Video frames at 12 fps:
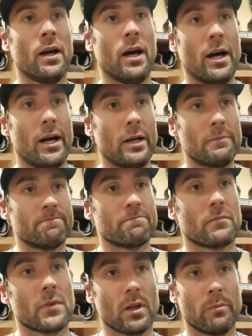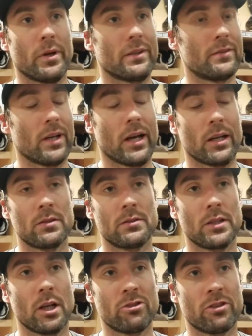um, but uh,
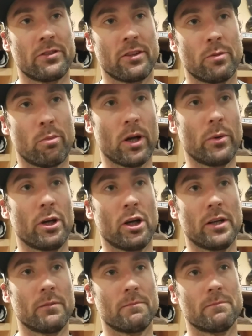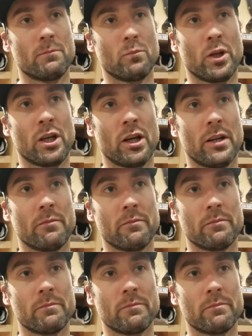you know, it's just disappointing we couldn't we couldn't